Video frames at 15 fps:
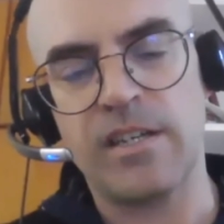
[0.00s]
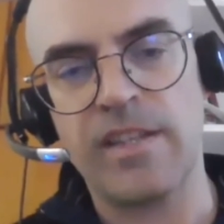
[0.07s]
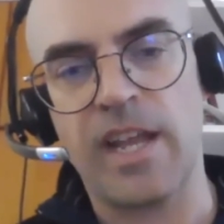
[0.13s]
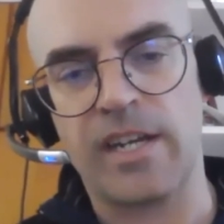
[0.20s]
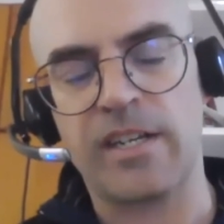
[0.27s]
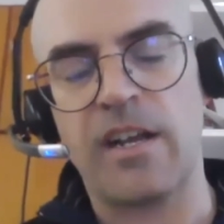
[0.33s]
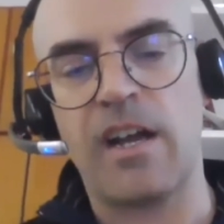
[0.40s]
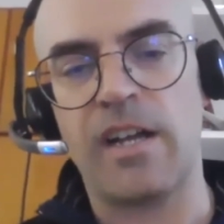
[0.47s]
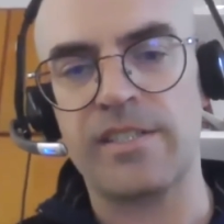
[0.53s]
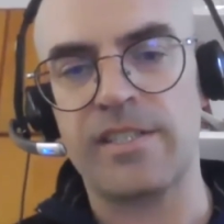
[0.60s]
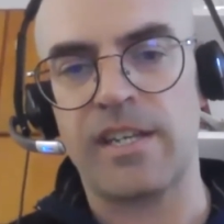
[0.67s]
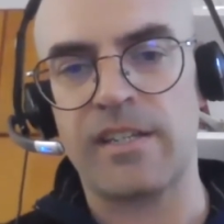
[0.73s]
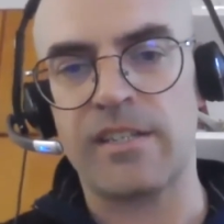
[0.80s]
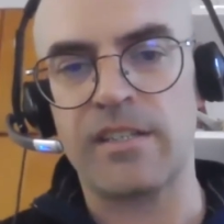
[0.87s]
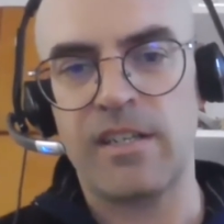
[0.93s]

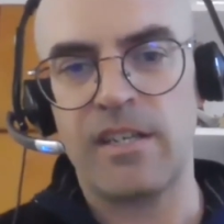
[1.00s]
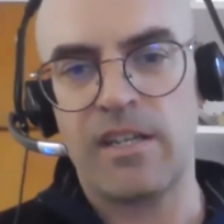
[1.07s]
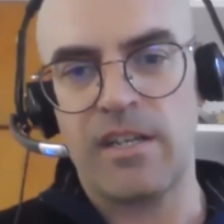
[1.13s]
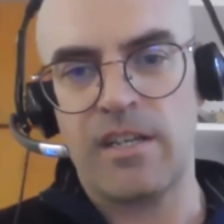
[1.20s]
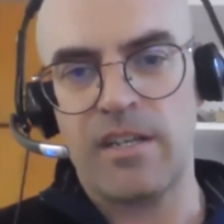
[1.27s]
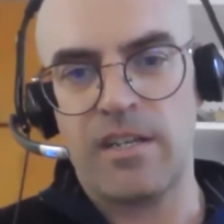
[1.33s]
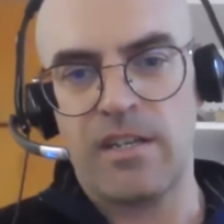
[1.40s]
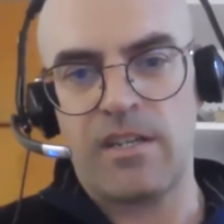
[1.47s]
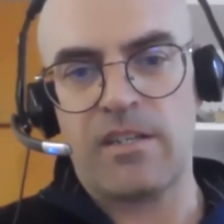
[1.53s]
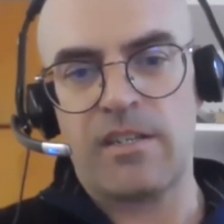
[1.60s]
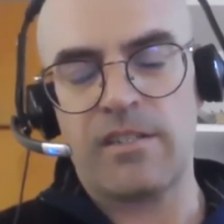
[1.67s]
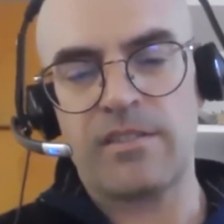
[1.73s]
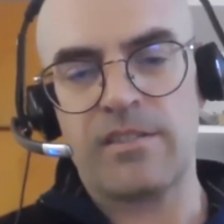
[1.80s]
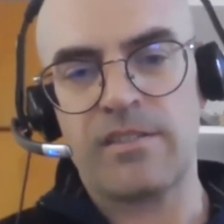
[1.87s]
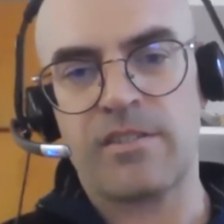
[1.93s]
content.
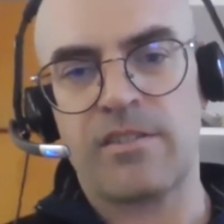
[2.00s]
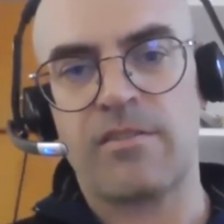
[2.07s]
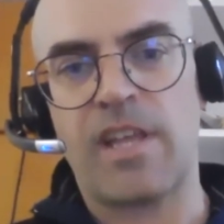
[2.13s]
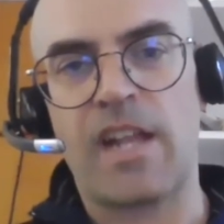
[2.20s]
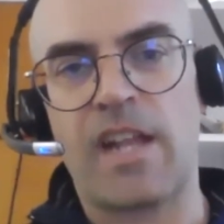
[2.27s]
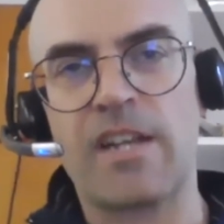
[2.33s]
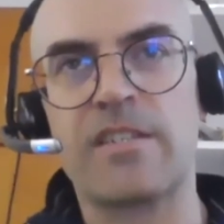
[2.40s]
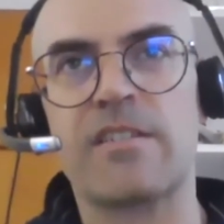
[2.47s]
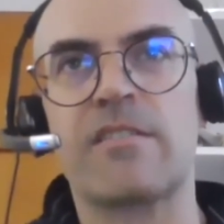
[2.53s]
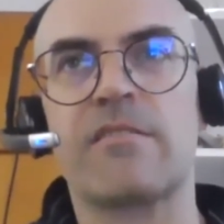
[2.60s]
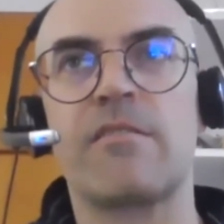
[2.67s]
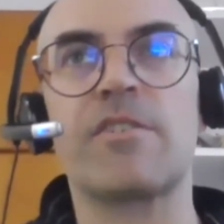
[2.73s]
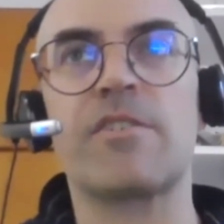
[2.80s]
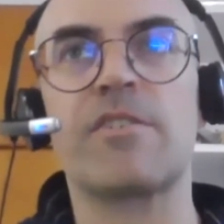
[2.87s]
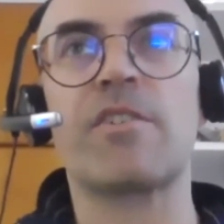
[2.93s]
So
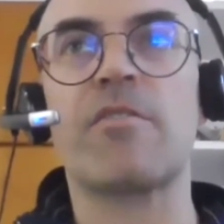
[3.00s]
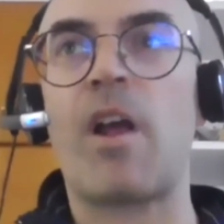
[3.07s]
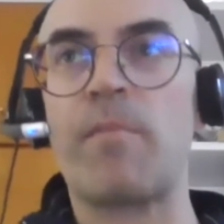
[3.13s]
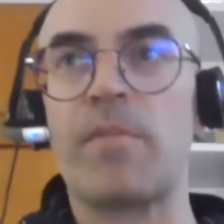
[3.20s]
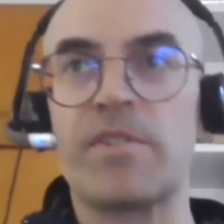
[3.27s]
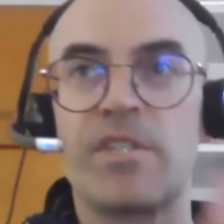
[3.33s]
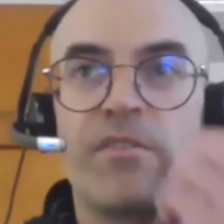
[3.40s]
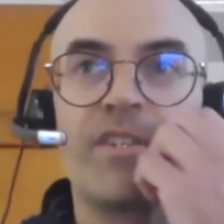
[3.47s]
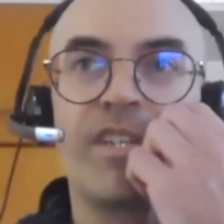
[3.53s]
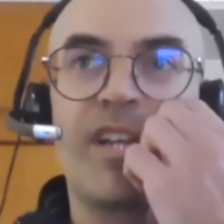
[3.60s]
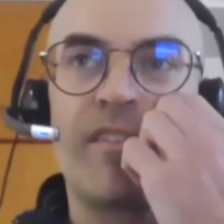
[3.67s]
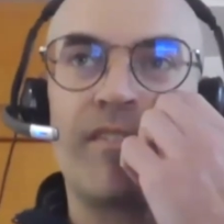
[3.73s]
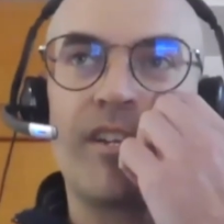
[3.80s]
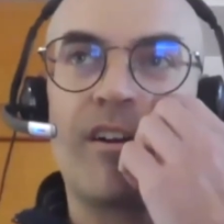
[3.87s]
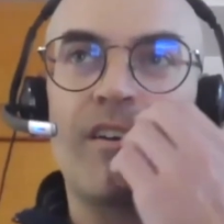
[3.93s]
those are opportunities
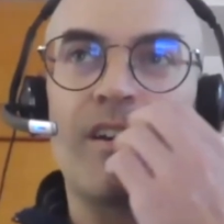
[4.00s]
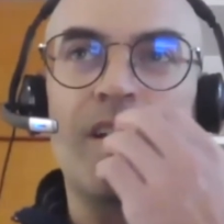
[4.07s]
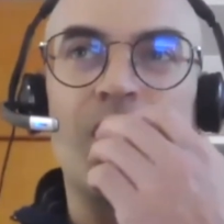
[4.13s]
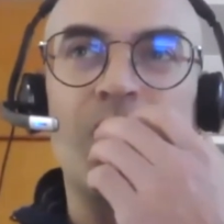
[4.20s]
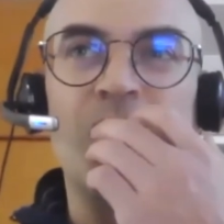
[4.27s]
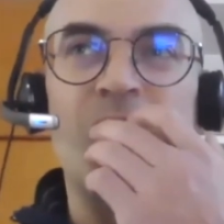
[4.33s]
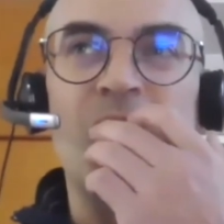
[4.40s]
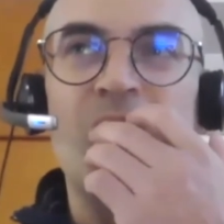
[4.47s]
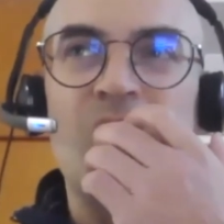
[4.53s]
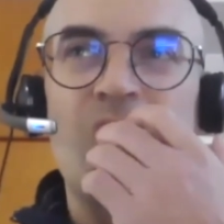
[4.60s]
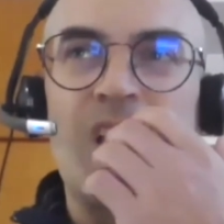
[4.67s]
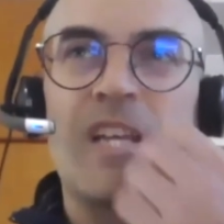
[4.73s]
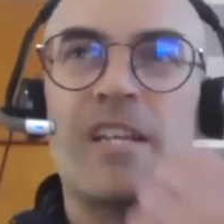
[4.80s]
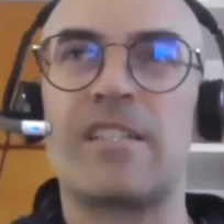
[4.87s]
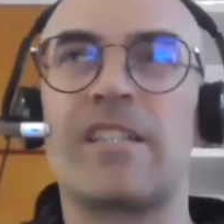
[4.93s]
out there. And
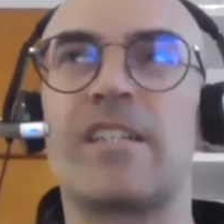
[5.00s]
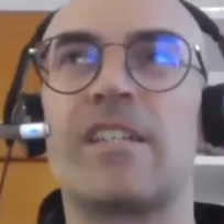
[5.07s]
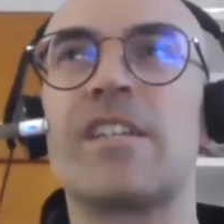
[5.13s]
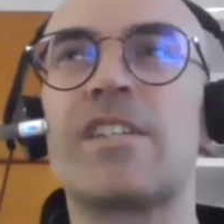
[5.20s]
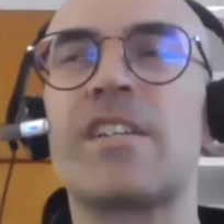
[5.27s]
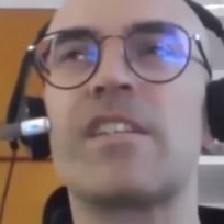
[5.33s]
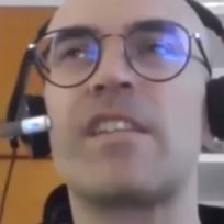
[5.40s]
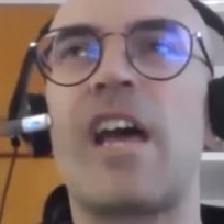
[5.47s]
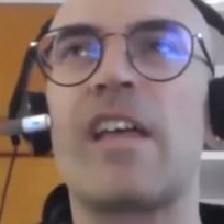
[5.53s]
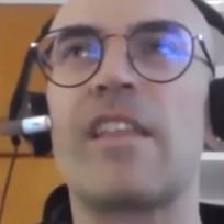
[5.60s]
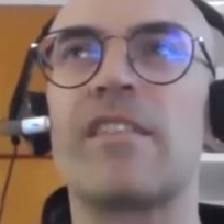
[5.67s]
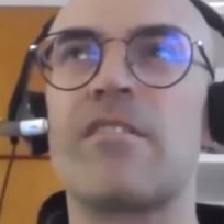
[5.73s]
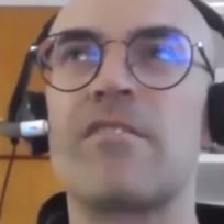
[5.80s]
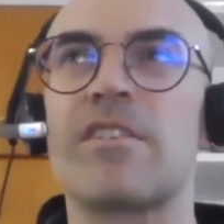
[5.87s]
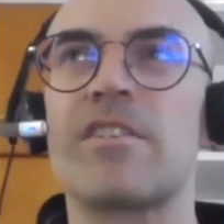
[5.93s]
in addition to that,
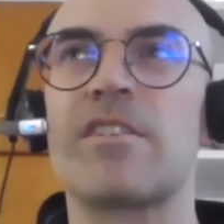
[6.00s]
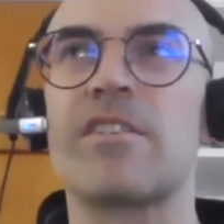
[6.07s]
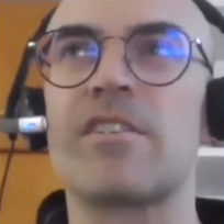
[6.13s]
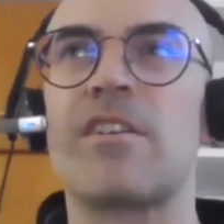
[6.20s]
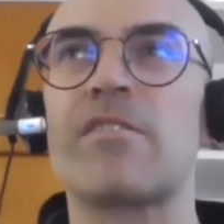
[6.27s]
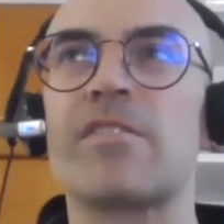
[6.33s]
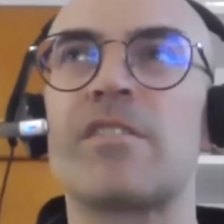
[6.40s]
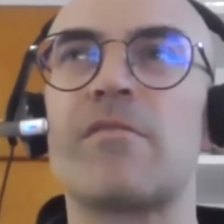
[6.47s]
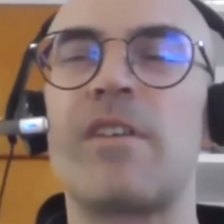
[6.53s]
there's also